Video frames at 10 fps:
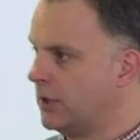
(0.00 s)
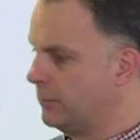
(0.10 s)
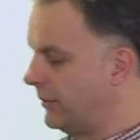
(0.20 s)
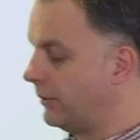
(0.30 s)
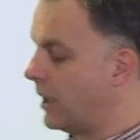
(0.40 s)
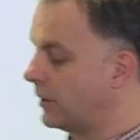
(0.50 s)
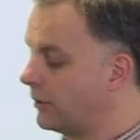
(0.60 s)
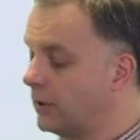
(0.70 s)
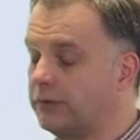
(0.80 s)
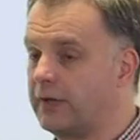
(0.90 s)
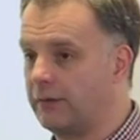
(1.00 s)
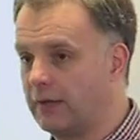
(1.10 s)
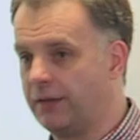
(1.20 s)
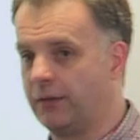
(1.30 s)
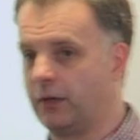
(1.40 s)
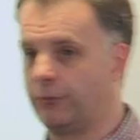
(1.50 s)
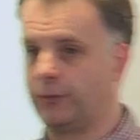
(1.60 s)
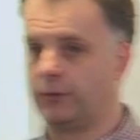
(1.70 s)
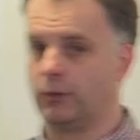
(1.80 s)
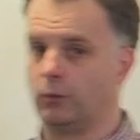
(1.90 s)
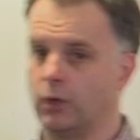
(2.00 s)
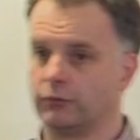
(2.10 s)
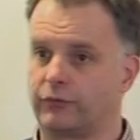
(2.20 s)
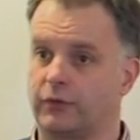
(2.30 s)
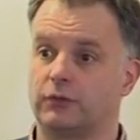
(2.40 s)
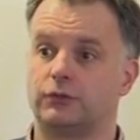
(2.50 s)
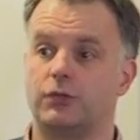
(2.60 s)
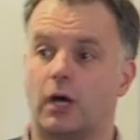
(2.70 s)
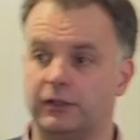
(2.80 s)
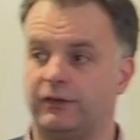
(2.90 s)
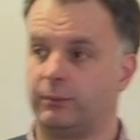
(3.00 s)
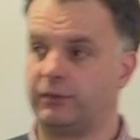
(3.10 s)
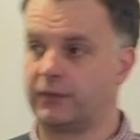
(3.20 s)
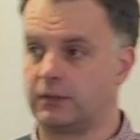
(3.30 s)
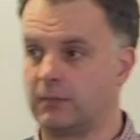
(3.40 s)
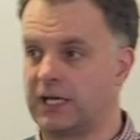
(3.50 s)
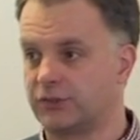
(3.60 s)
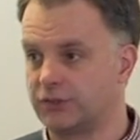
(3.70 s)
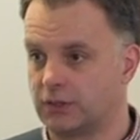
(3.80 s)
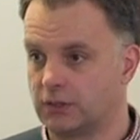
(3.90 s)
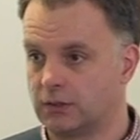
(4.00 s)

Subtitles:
but there are grants out there that want 90% match.